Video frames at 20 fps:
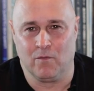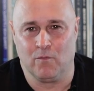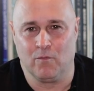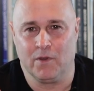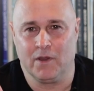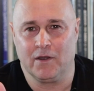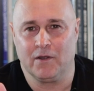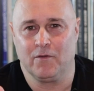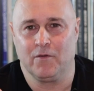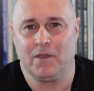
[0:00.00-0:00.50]

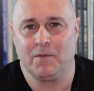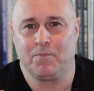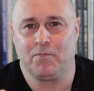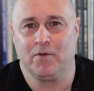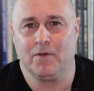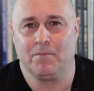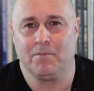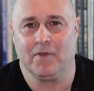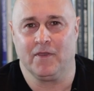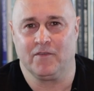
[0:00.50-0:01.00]
Where do I
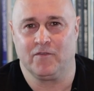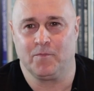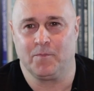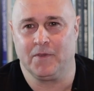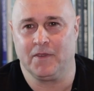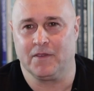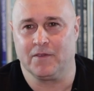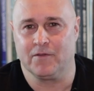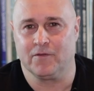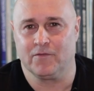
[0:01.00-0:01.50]
put my
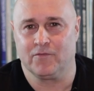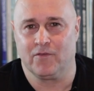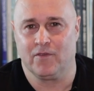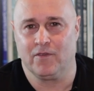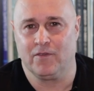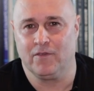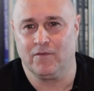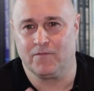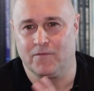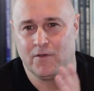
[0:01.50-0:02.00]
speakers?
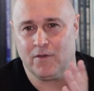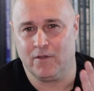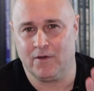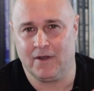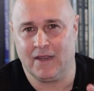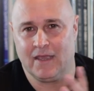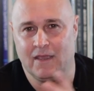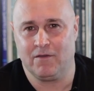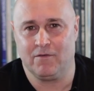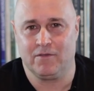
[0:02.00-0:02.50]
You've
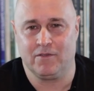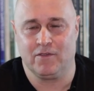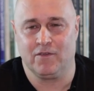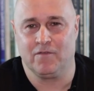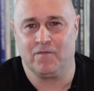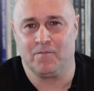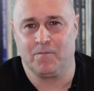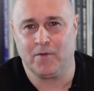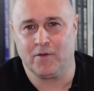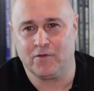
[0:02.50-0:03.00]
gone out,
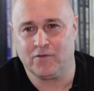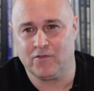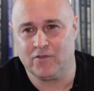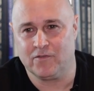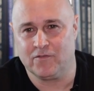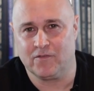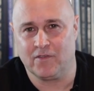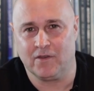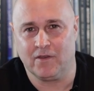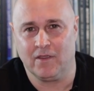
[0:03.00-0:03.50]
you've
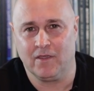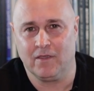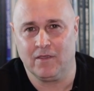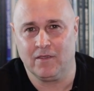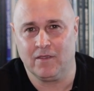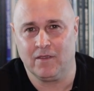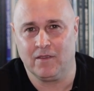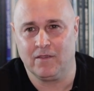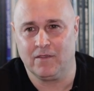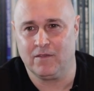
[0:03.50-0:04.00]
purchased, and
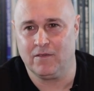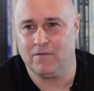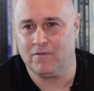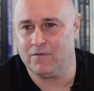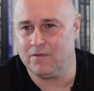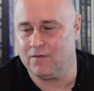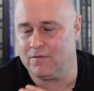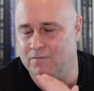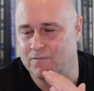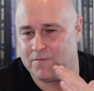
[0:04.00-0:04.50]

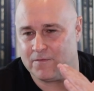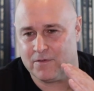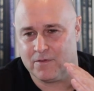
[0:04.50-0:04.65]
you've